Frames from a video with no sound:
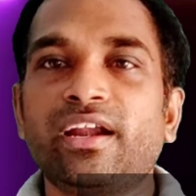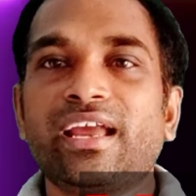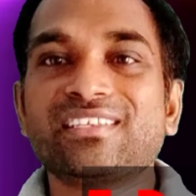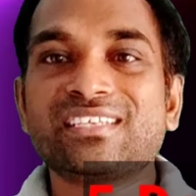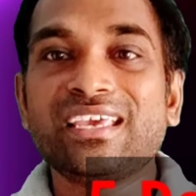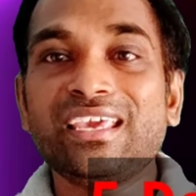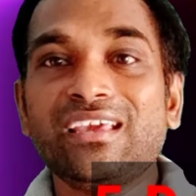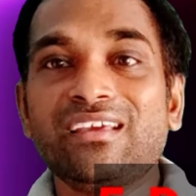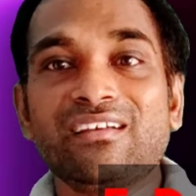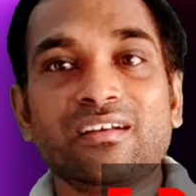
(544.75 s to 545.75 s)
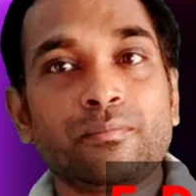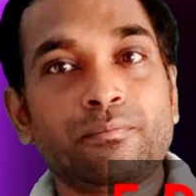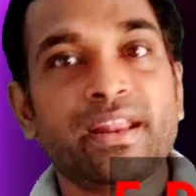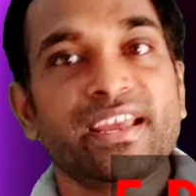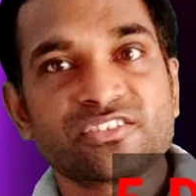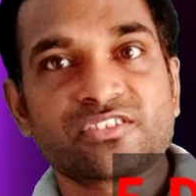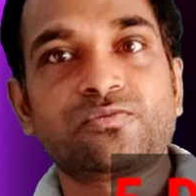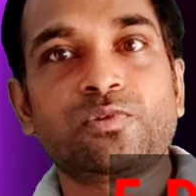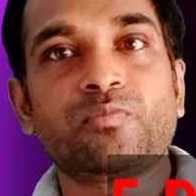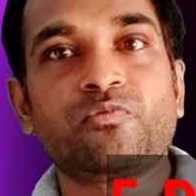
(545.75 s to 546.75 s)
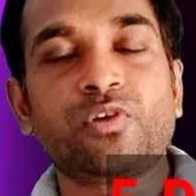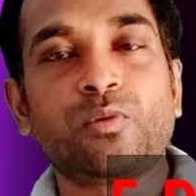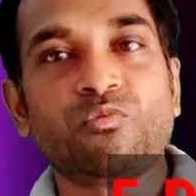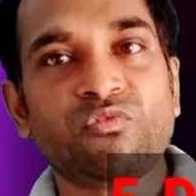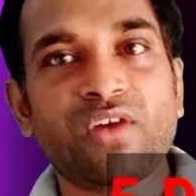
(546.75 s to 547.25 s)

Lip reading: Does he plus verb form